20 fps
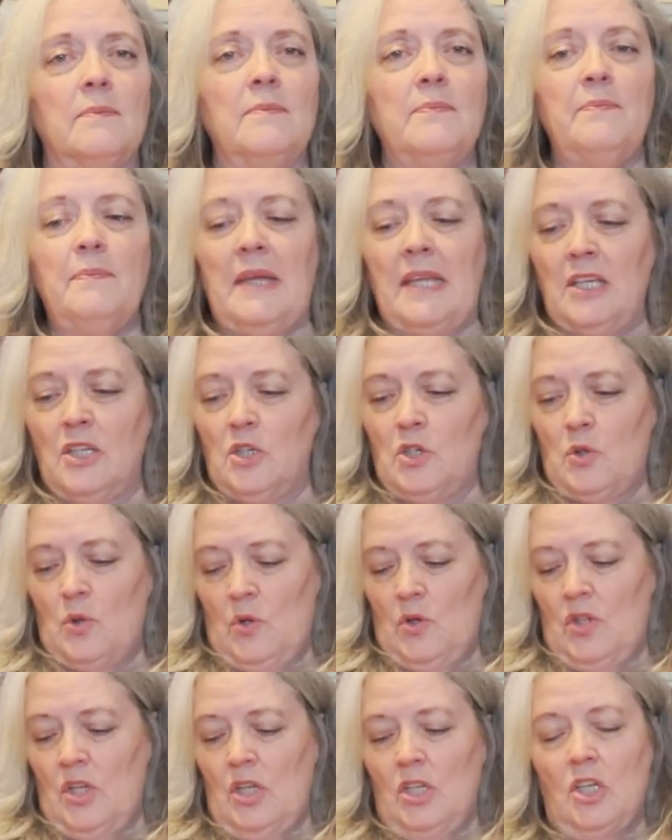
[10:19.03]
make
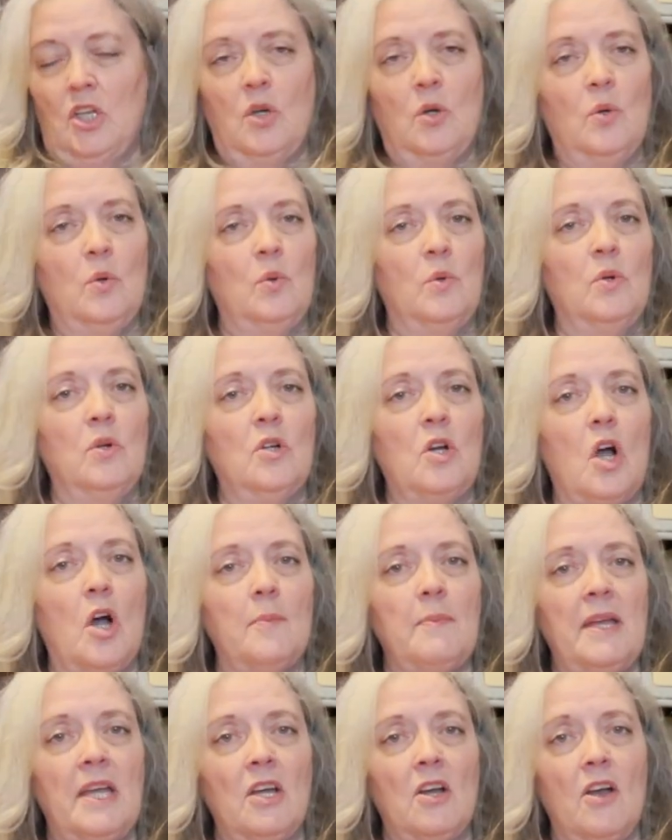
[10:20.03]
sure that you
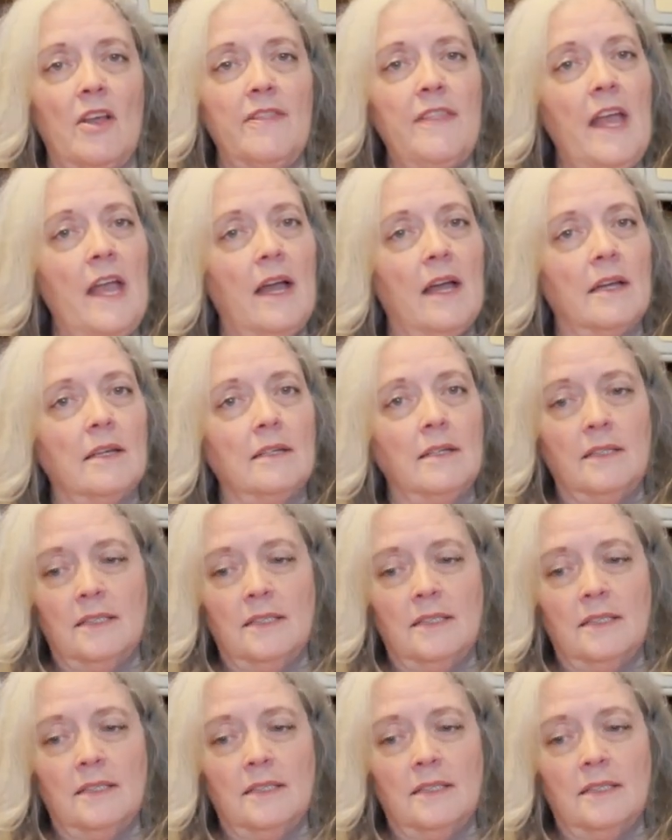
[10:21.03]
comment on that.